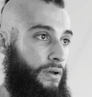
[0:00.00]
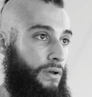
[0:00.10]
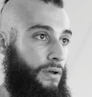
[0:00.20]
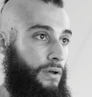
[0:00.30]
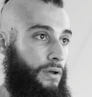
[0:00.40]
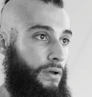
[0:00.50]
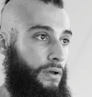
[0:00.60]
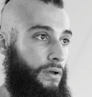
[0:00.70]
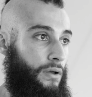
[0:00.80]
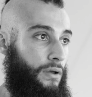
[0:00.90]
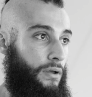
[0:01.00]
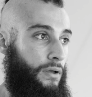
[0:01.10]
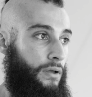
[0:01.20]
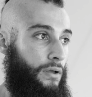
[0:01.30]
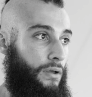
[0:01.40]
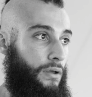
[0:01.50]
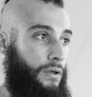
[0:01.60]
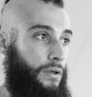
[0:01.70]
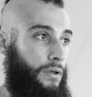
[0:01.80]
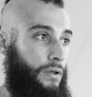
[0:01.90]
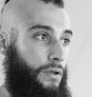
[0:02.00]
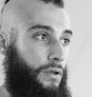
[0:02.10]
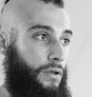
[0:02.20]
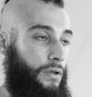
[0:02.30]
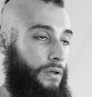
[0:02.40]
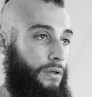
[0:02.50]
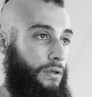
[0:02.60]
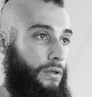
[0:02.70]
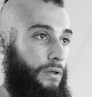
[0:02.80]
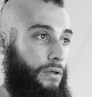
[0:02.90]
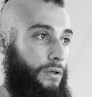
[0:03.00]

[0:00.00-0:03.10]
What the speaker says: (silence)